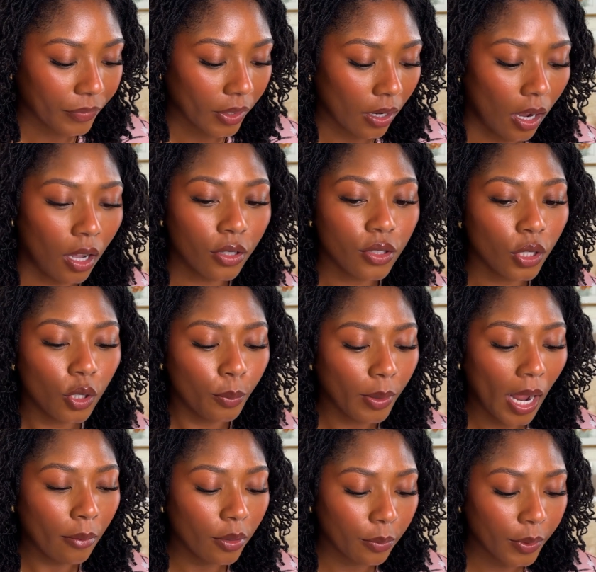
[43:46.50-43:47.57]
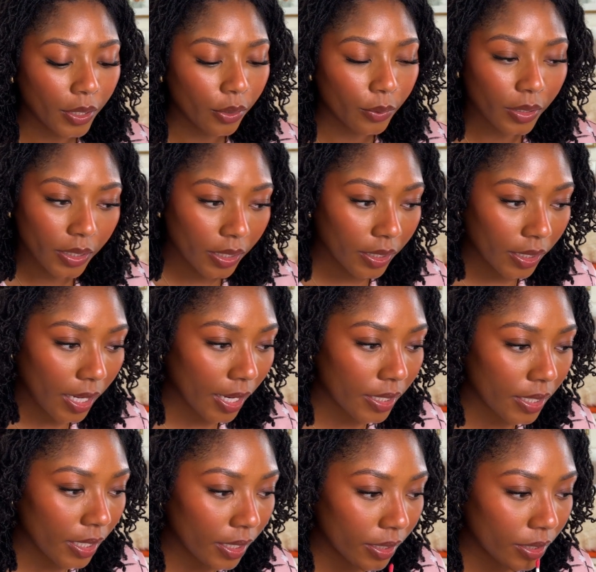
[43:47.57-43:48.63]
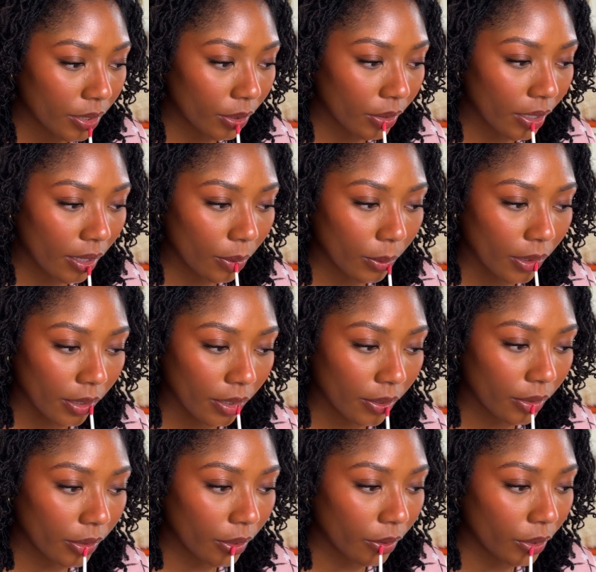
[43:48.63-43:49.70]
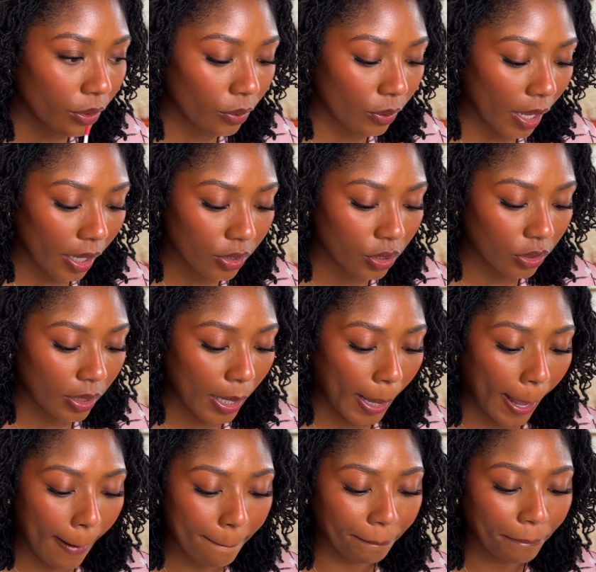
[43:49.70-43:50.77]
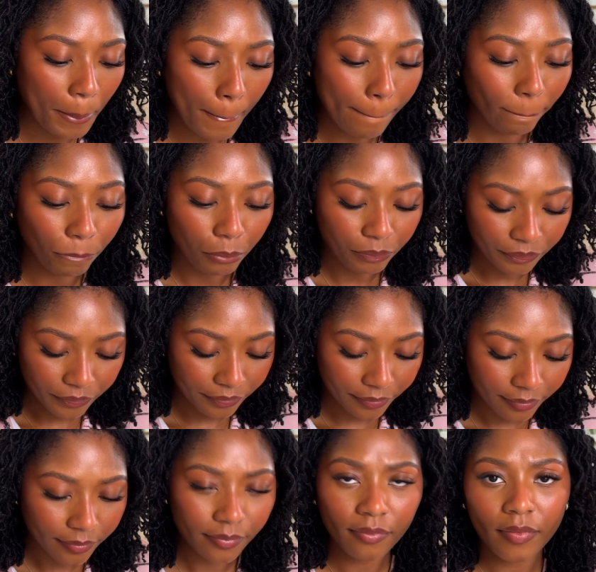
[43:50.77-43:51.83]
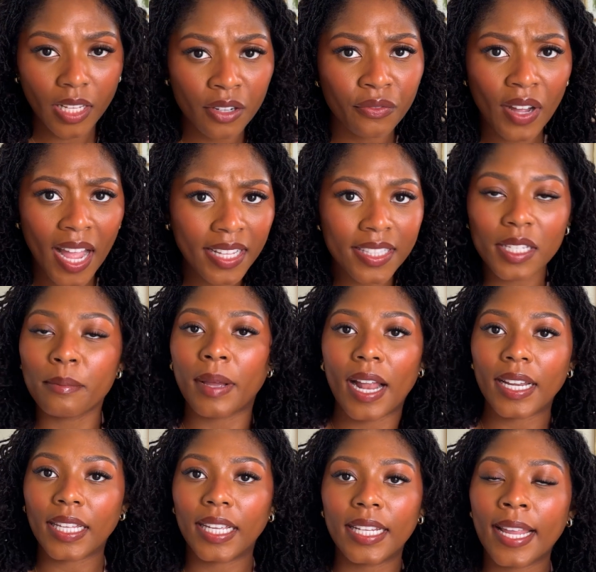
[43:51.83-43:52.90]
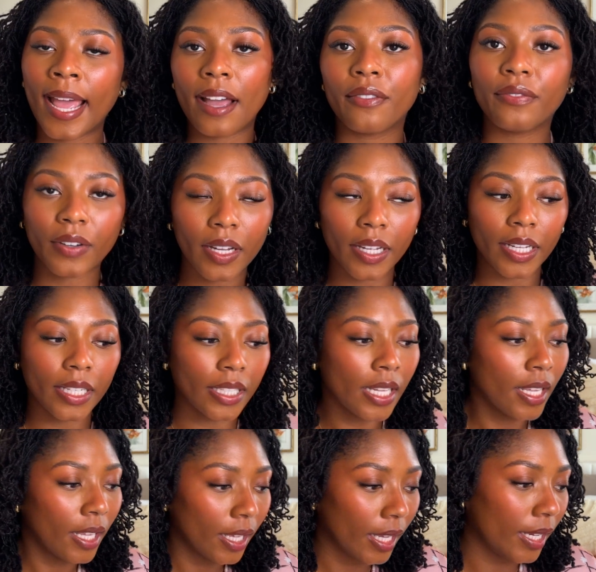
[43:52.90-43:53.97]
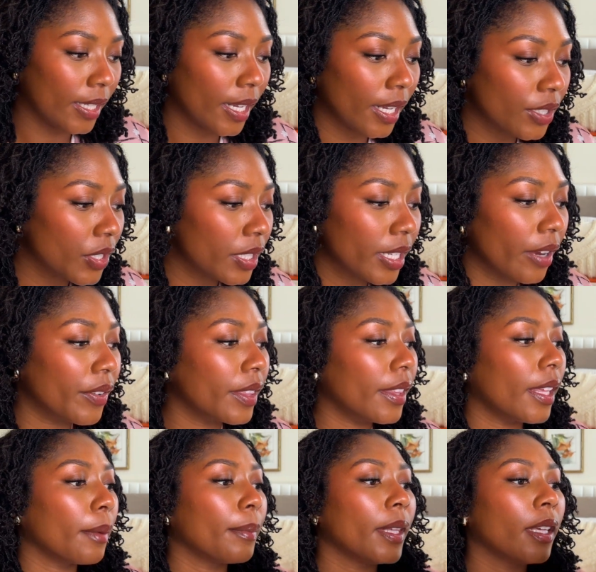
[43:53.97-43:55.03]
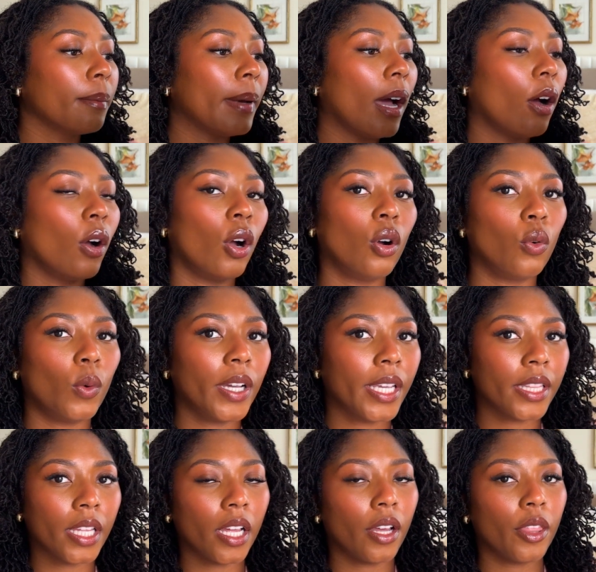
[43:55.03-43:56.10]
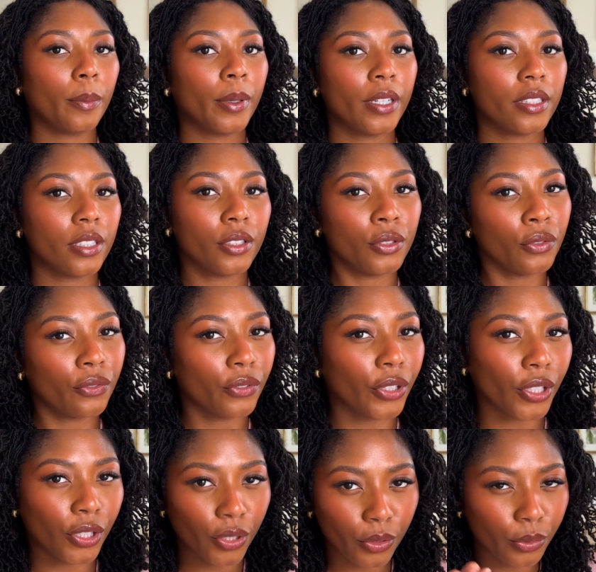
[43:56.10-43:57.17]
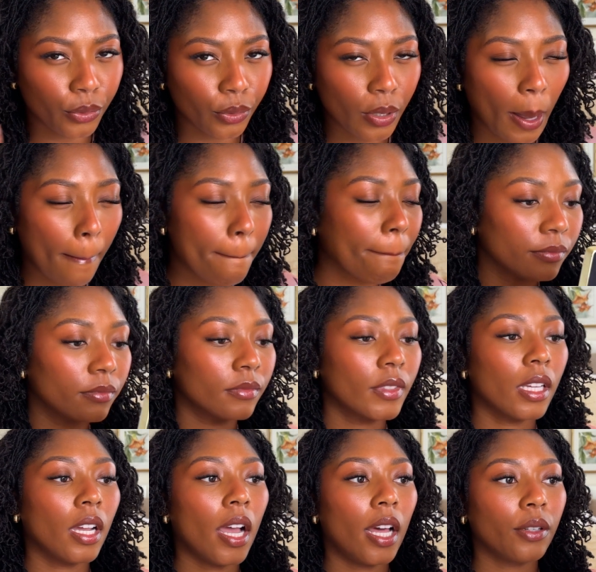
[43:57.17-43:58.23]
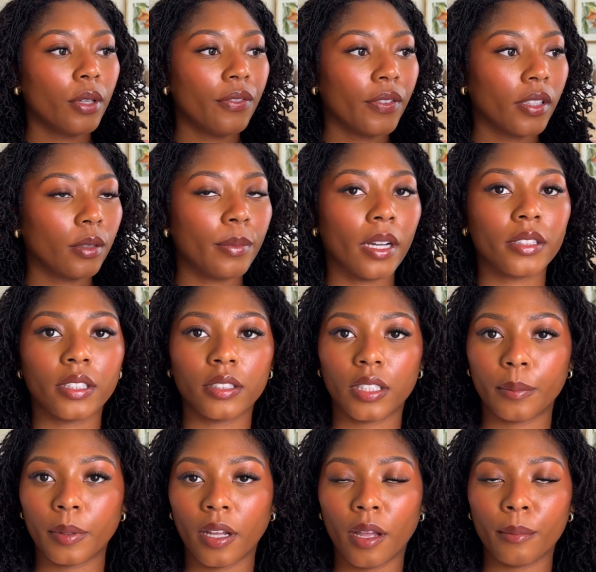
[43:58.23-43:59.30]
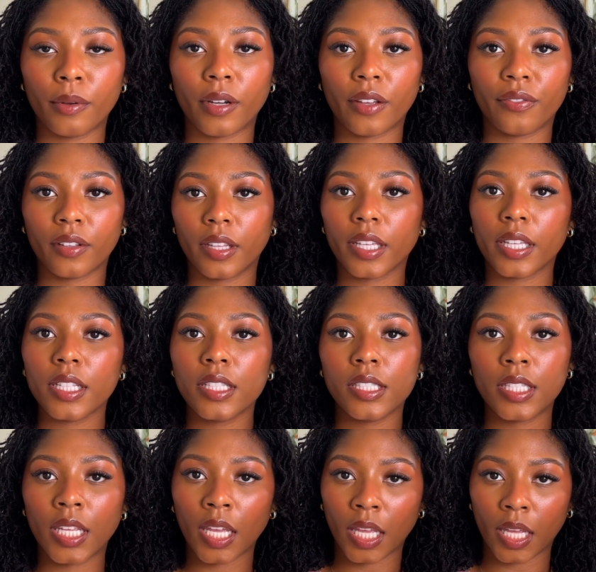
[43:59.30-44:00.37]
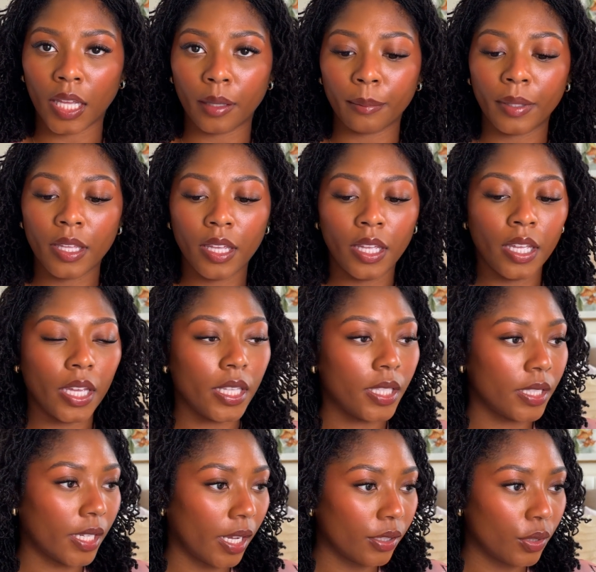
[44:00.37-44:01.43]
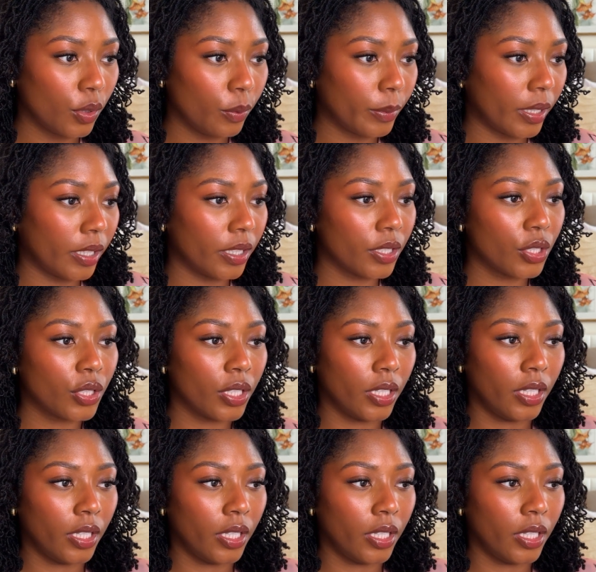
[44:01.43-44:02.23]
also probably a really good idea. So that way, you know, you actually can find somebody and have fun and not just everything be about, oh, what can that other person do for you? How do we feel about the lip combo? I feel like it's tame. It's not too much.